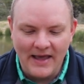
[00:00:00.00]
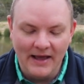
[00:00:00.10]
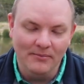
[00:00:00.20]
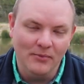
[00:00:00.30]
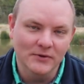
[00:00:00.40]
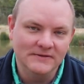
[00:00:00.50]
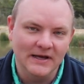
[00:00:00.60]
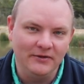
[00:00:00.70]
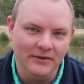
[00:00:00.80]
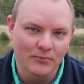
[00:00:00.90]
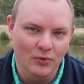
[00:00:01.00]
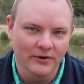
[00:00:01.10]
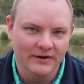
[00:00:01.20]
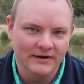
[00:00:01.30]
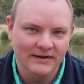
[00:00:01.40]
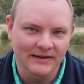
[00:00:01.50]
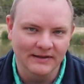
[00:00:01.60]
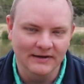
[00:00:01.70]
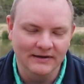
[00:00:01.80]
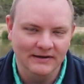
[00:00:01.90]
and most likely more
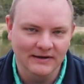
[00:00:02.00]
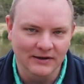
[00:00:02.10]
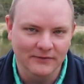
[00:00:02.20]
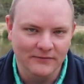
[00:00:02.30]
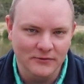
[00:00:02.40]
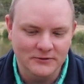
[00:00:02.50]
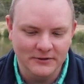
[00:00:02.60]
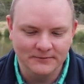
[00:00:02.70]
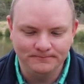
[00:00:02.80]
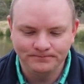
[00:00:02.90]
in the near future,